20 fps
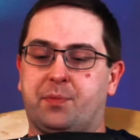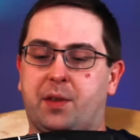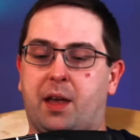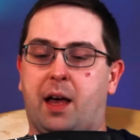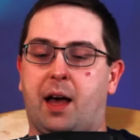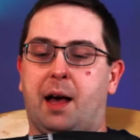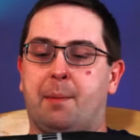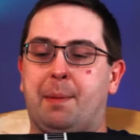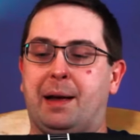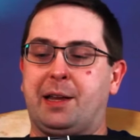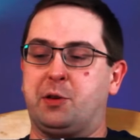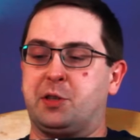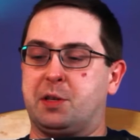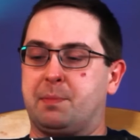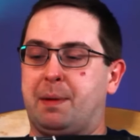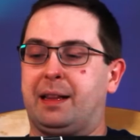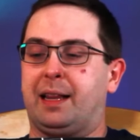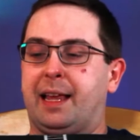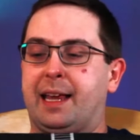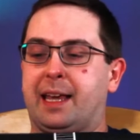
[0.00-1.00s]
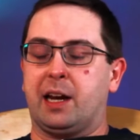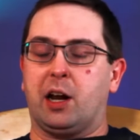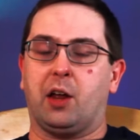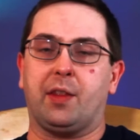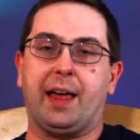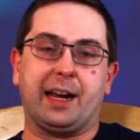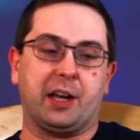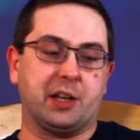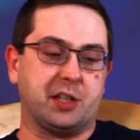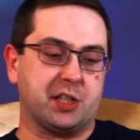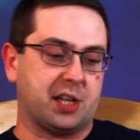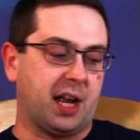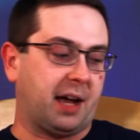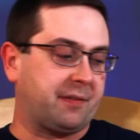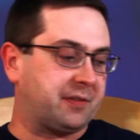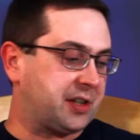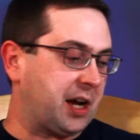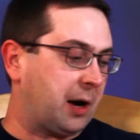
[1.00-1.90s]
by using my link and all that good stuff.